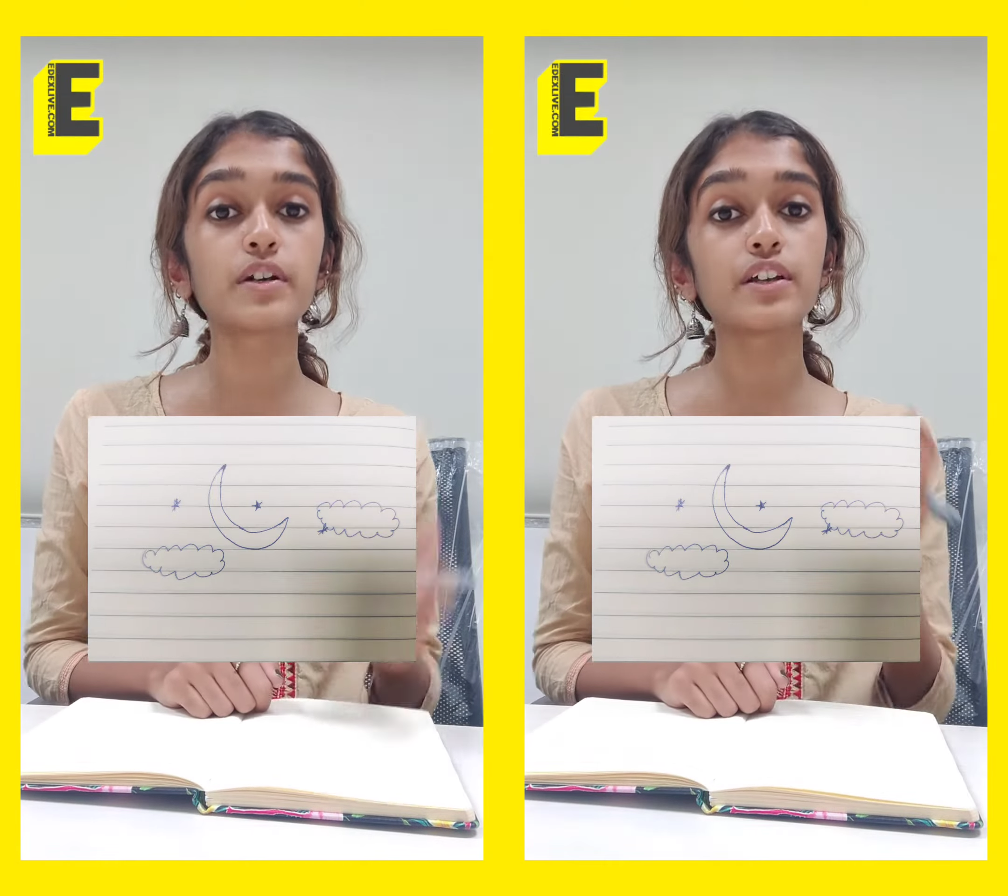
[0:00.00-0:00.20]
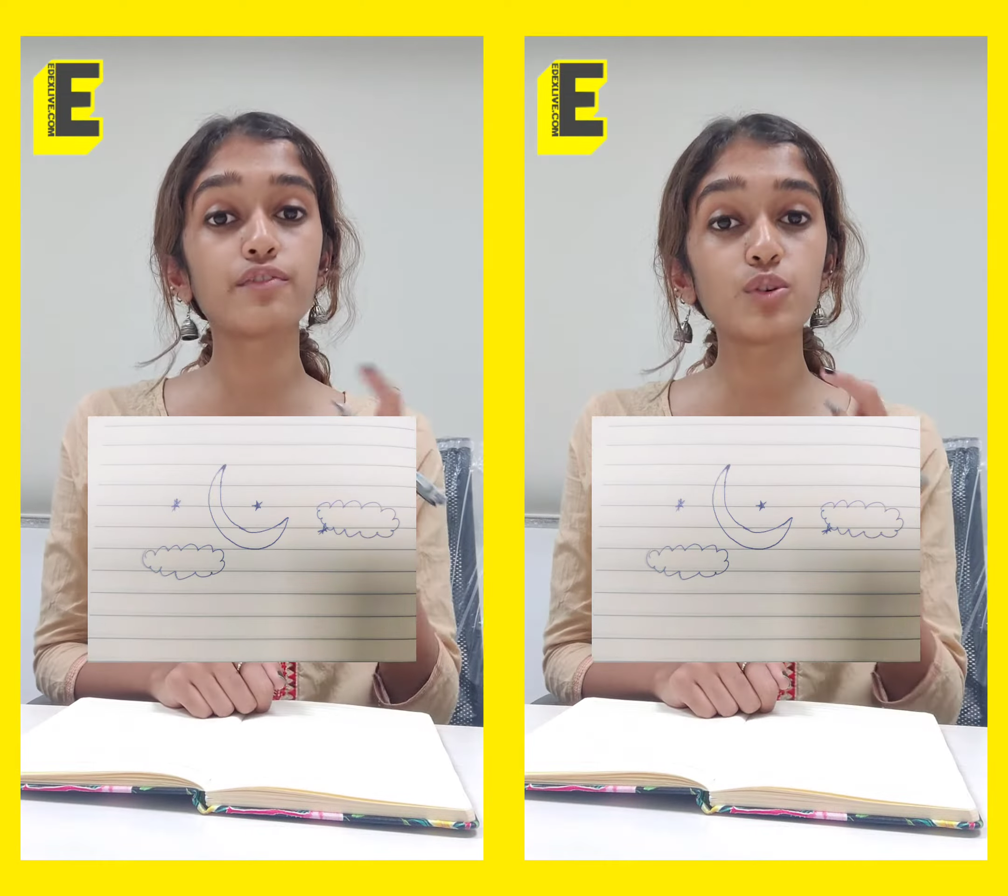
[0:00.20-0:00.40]

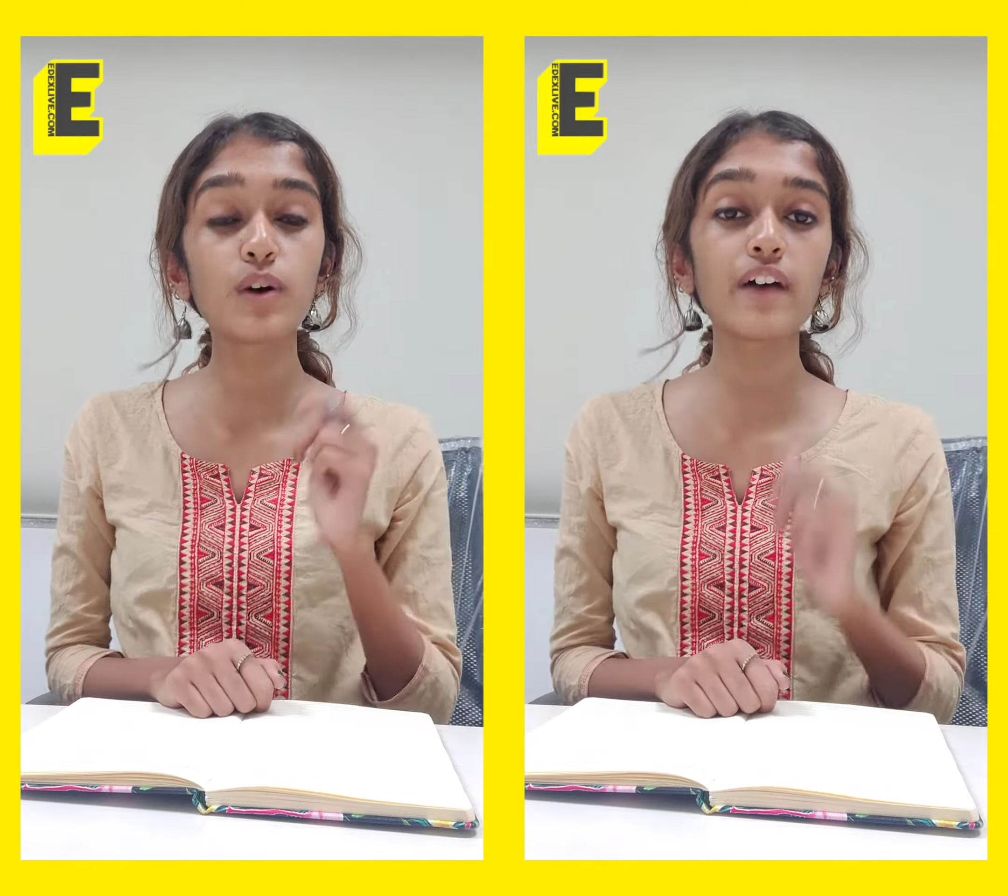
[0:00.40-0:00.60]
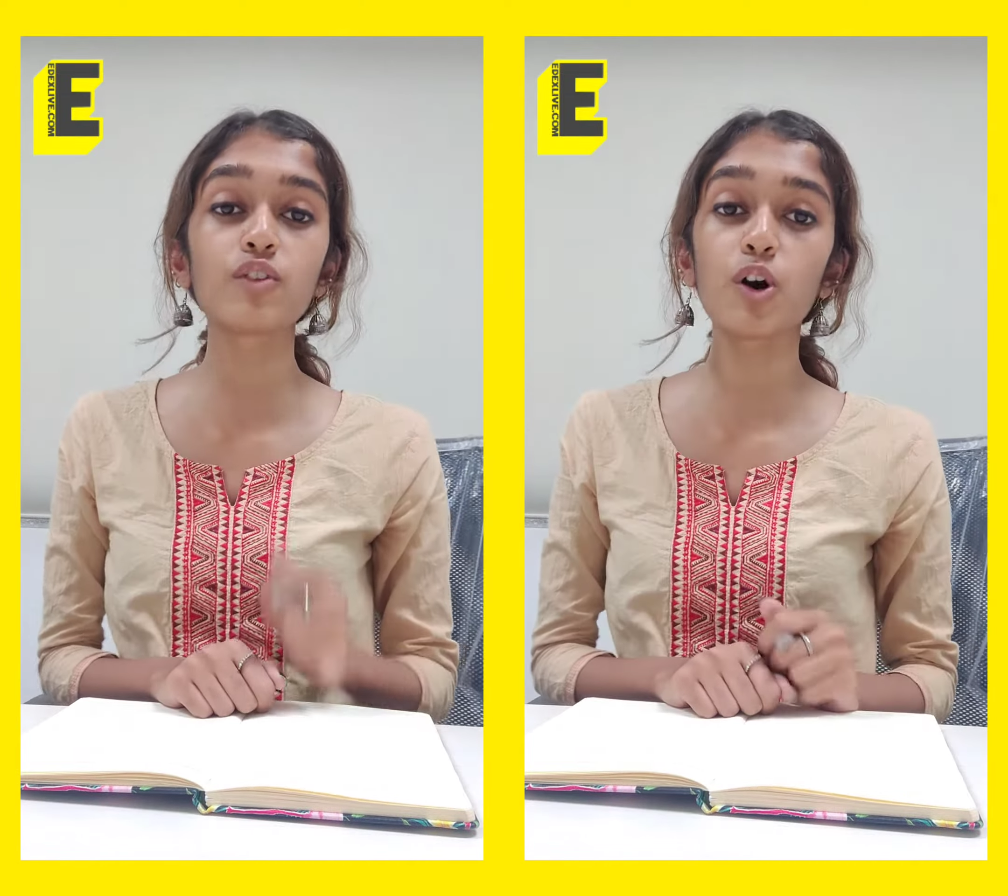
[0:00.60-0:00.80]
but if you
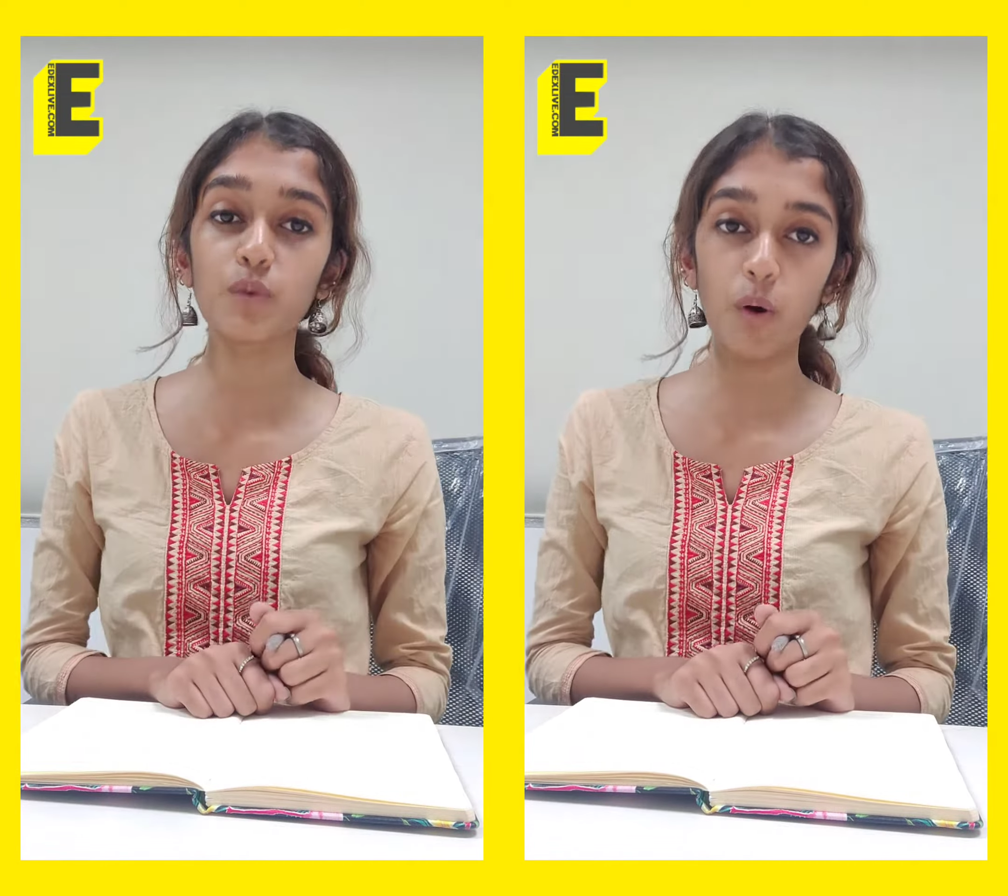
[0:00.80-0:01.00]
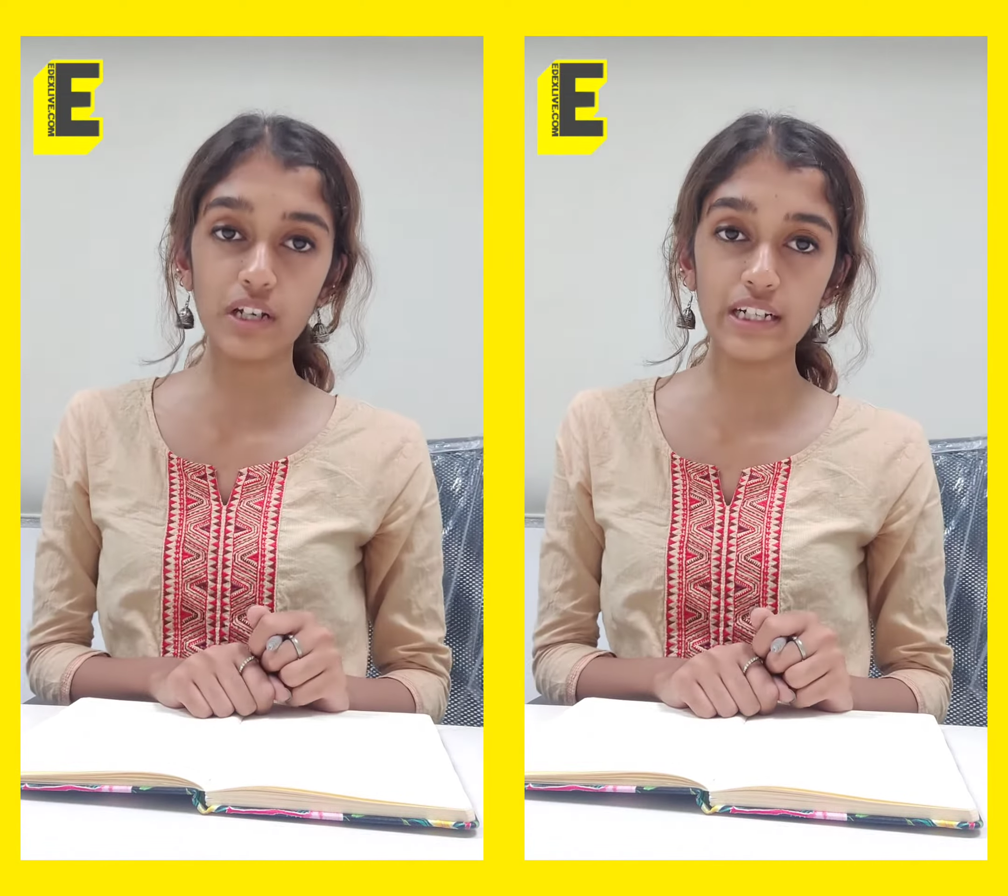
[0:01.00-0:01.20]
have
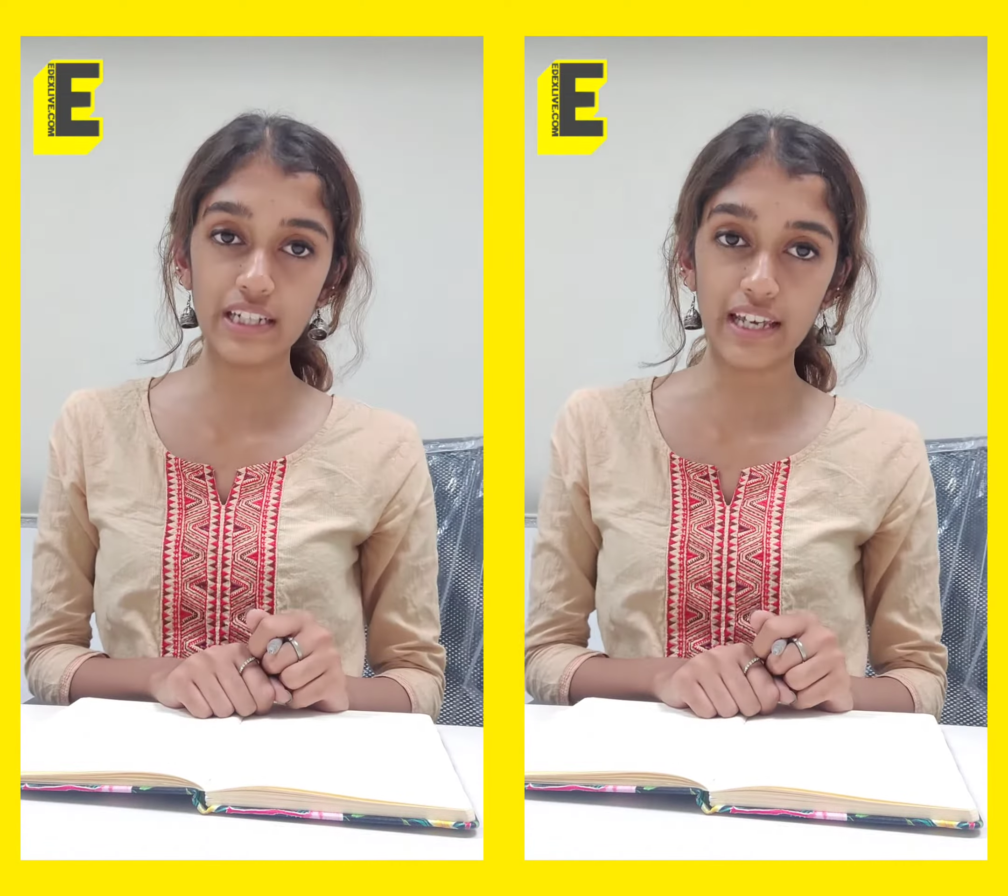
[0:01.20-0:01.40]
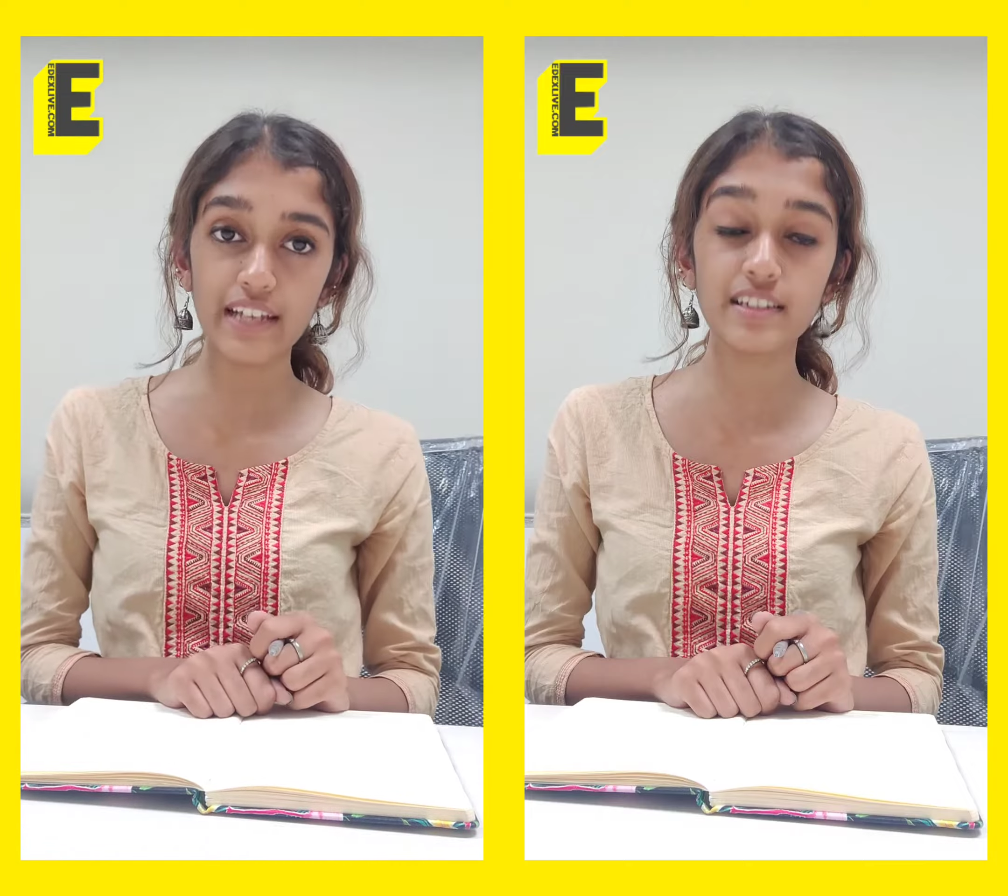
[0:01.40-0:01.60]
got what it
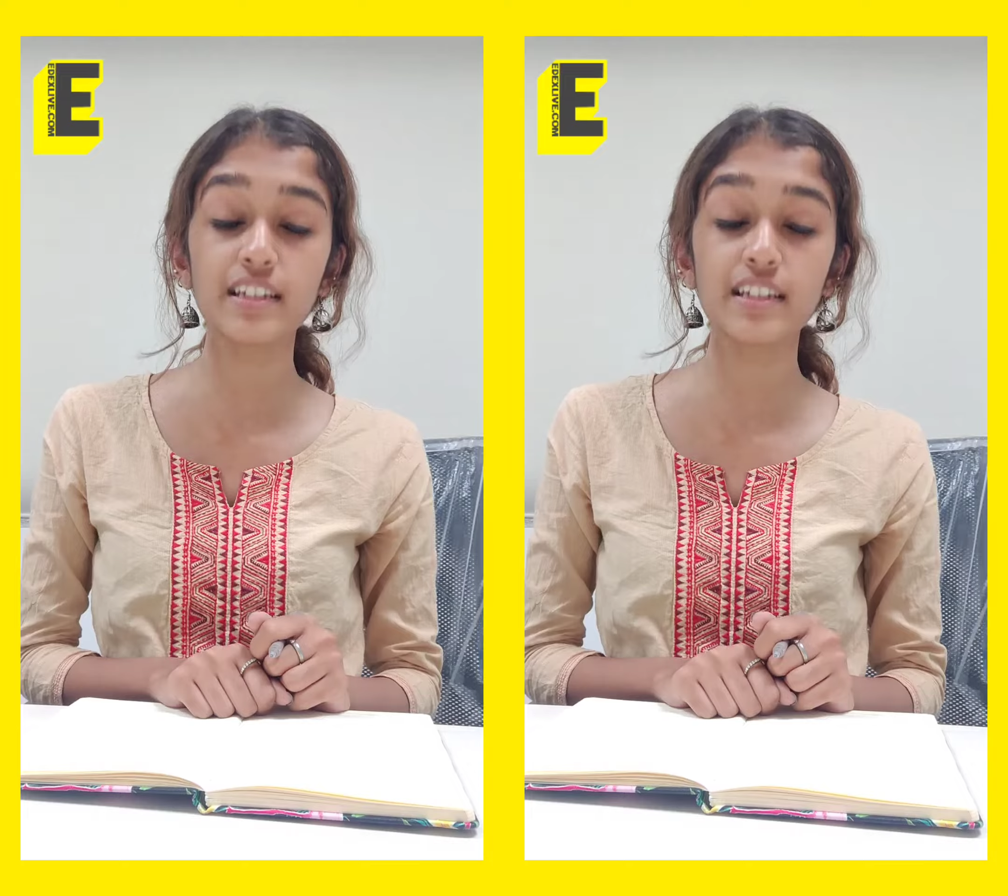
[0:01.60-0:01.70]
takes,